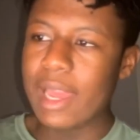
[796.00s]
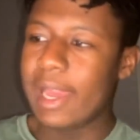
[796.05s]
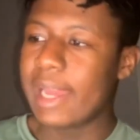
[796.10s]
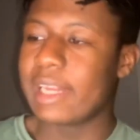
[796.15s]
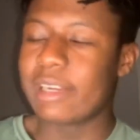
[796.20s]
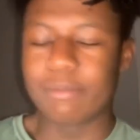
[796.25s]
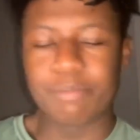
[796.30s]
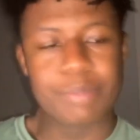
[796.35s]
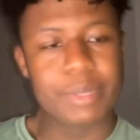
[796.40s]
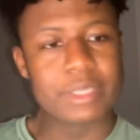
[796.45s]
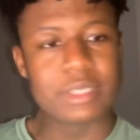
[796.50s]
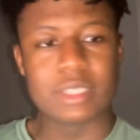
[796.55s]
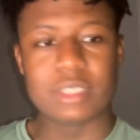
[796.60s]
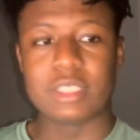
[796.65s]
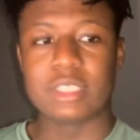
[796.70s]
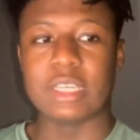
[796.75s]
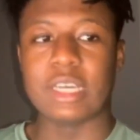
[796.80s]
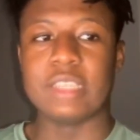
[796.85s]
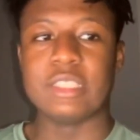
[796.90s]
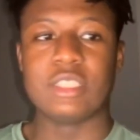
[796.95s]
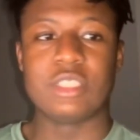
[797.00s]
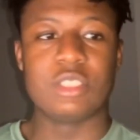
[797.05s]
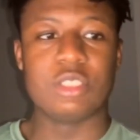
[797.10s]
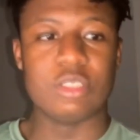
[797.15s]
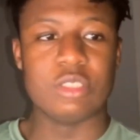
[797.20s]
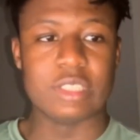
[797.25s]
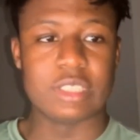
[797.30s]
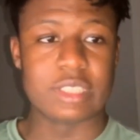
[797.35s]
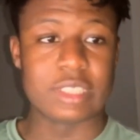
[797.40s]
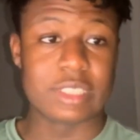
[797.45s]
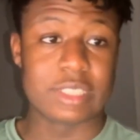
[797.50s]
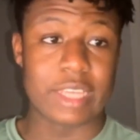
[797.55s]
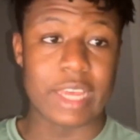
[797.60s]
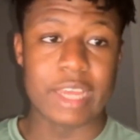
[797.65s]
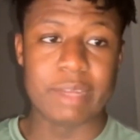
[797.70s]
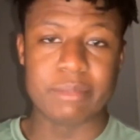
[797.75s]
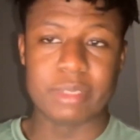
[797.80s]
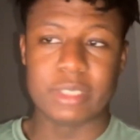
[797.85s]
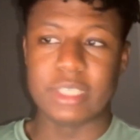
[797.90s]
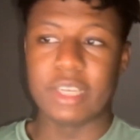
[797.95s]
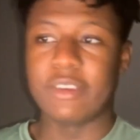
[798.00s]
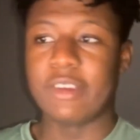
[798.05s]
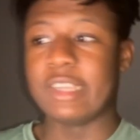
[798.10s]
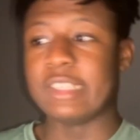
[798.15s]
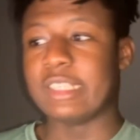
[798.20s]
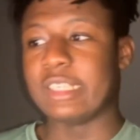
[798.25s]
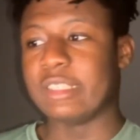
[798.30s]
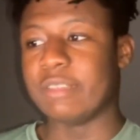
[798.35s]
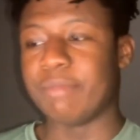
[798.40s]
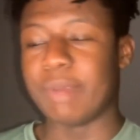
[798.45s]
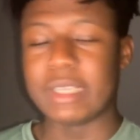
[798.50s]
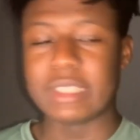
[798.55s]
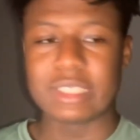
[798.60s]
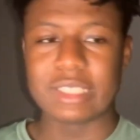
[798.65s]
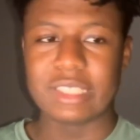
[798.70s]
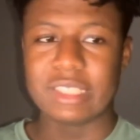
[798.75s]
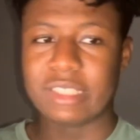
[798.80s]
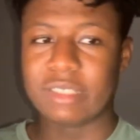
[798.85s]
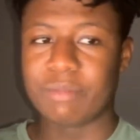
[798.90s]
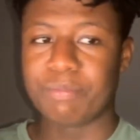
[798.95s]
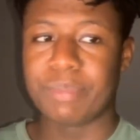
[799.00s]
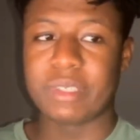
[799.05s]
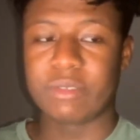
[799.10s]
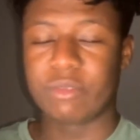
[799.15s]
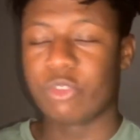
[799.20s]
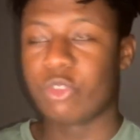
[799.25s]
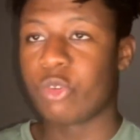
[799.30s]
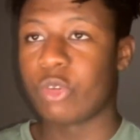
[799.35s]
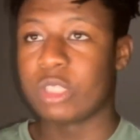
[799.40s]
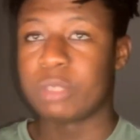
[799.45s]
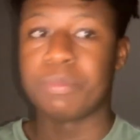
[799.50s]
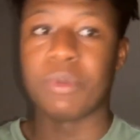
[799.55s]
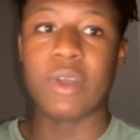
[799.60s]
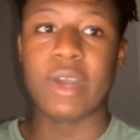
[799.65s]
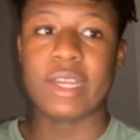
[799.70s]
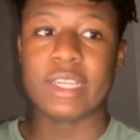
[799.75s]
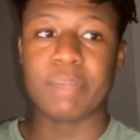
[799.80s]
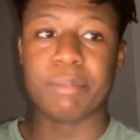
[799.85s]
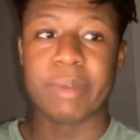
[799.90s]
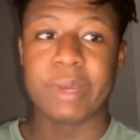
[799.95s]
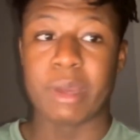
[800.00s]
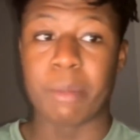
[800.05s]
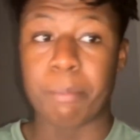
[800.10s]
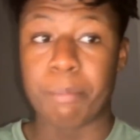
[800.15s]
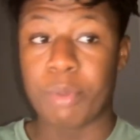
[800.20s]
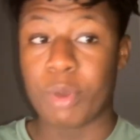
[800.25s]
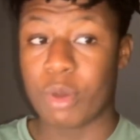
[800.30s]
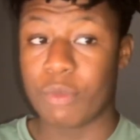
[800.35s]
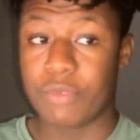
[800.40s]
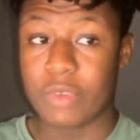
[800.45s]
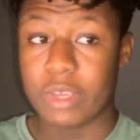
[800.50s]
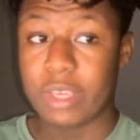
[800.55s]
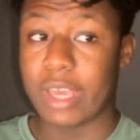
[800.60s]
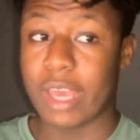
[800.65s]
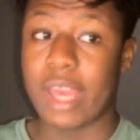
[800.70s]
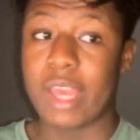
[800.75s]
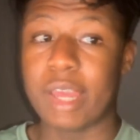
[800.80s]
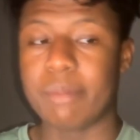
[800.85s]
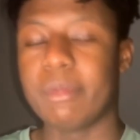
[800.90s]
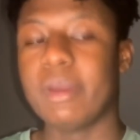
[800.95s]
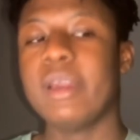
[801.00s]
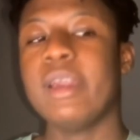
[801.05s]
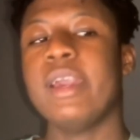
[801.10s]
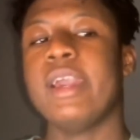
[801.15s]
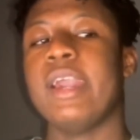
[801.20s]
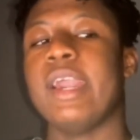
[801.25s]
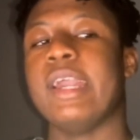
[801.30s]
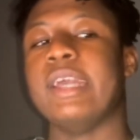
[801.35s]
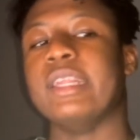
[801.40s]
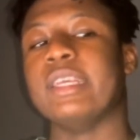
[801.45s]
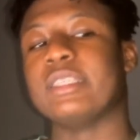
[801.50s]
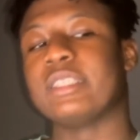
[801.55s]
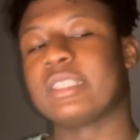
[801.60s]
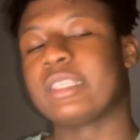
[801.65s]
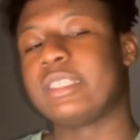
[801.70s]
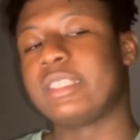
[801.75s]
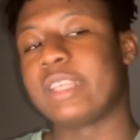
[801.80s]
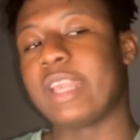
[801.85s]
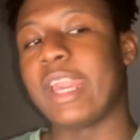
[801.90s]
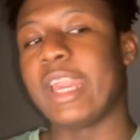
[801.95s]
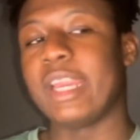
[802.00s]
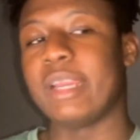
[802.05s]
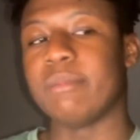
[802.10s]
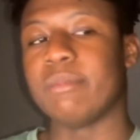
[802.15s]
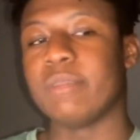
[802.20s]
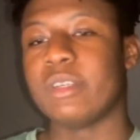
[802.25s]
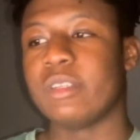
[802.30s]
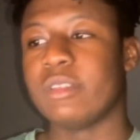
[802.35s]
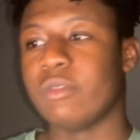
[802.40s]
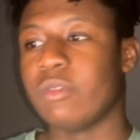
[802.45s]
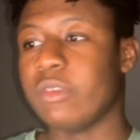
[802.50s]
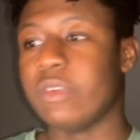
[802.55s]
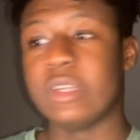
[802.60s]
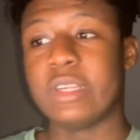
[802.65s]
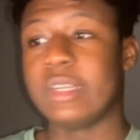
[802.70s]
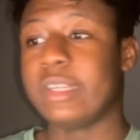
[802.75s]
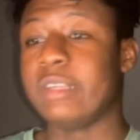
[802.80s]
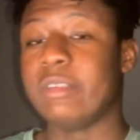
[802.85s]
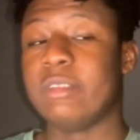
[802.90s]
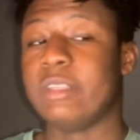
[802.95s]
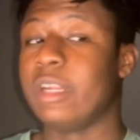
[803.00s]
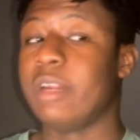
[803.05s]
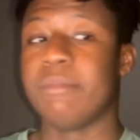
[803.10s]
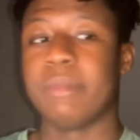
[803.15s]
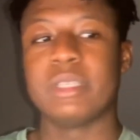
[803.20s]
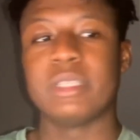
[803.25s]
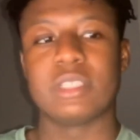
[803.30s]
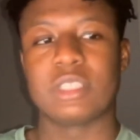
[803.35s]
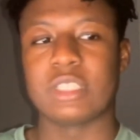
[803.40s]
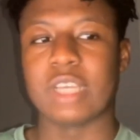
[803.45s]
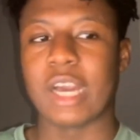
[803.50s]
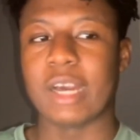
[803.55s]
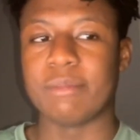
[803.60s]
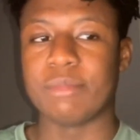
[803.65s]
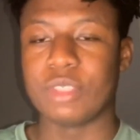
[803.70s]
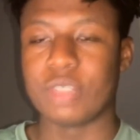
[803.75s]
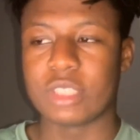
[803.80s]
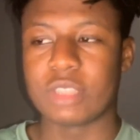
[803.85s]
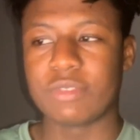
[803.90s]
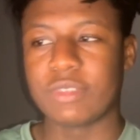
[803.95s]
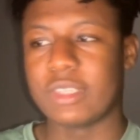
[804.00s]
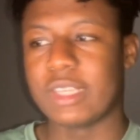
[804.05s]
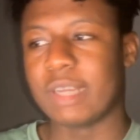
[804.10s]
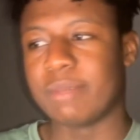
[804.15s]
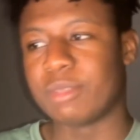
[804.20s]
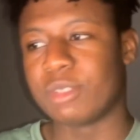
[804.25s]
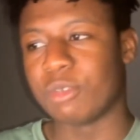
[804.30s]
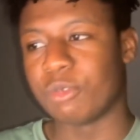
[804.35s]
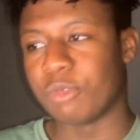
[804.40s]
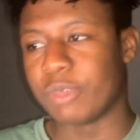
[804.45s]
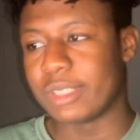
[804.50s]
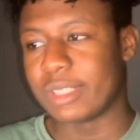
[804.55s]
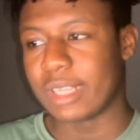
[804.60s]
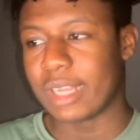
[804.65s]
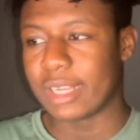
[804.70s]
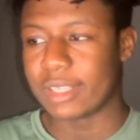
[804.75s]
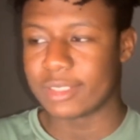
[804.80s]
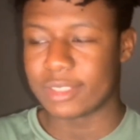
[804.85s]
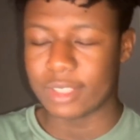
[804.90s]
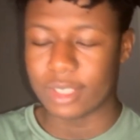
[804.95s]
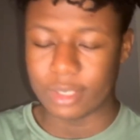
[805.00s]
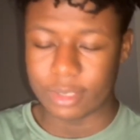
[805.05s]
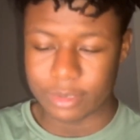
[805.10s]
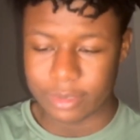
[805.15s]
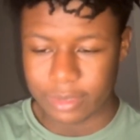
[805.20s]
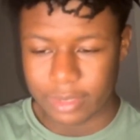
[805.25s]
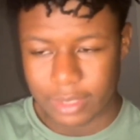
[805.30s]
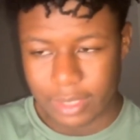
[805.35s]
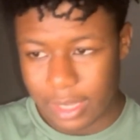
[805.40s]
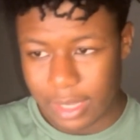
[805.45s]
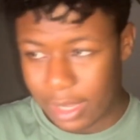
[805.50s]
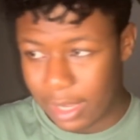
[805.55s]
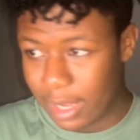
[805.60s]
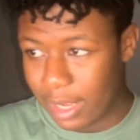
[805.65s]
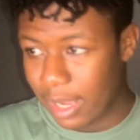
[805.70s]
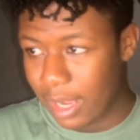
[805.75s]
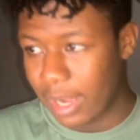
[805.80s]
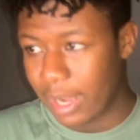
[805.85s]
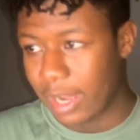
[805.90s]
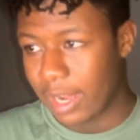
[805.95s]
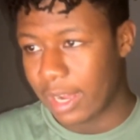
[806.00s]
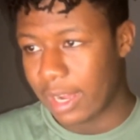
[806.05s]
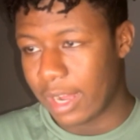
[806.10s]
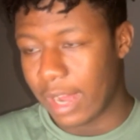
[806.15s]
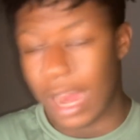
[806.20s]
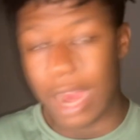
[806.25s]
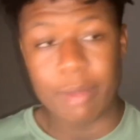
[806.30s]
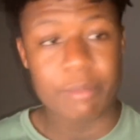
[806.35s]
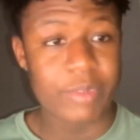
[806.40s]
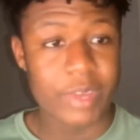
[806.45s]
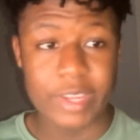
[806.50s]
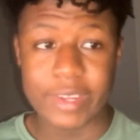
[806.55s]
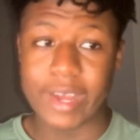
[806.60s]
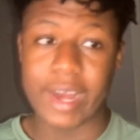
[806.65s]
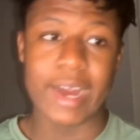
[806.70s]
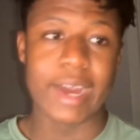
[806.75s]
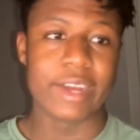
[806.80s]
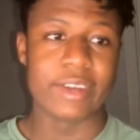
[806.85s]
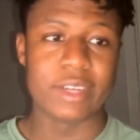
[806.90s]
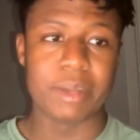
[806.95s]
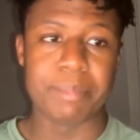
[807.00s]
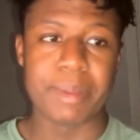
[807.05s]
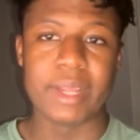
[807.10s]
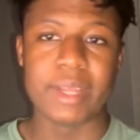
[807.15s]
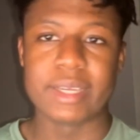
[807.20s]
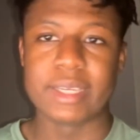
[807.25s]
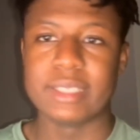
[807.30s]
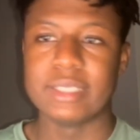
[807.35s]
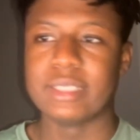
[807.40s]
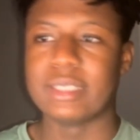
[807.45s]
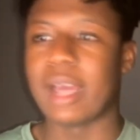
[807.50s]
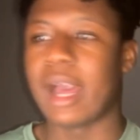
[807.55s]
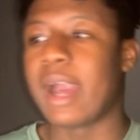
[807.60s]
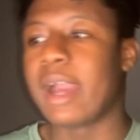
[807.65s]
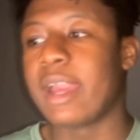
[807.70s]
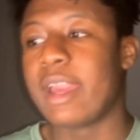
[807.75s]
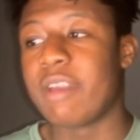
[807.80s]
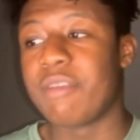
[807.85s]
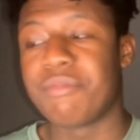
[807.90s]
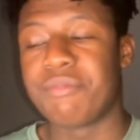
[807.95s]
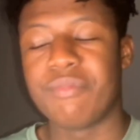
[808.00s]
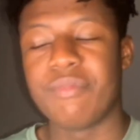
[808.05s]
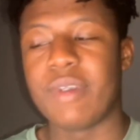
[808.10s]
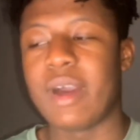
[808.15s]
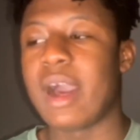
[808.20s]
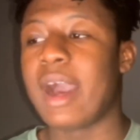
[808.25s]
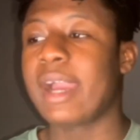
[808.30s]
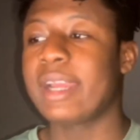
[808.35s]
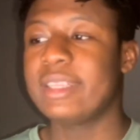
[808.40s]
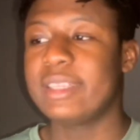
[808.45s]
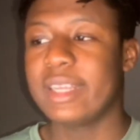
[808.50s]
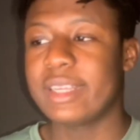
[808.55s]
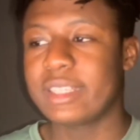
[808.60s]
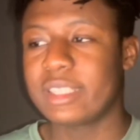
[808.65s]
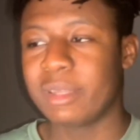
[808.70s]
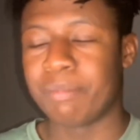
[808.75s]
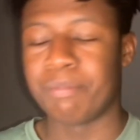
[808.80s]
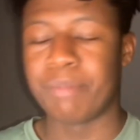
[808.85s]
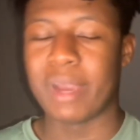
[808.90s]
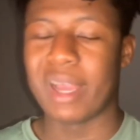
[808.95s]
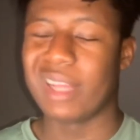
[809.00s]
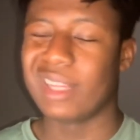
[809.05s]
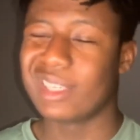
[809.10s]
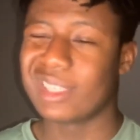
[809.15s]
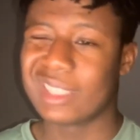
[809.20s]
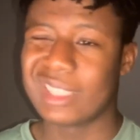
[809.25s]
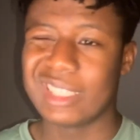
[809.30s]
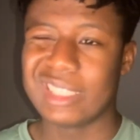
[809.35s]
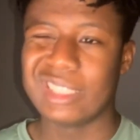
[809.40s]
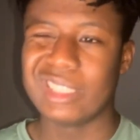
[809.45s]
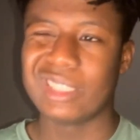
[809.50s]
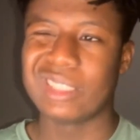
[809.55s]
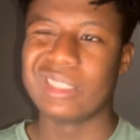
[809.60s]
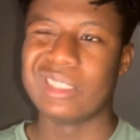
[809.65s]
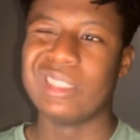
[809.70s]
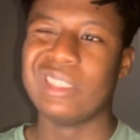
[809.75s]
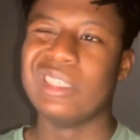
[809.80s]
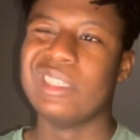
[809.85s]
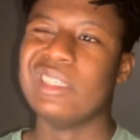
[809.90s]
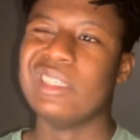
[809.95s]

and picked the Suns to a 6-game series, and basically Chris Paul had to play a perfect game in the 6th game. Literally didn't miss a shot just for them to win that. So I'm really high on the Pelicans. I think the Pelicans,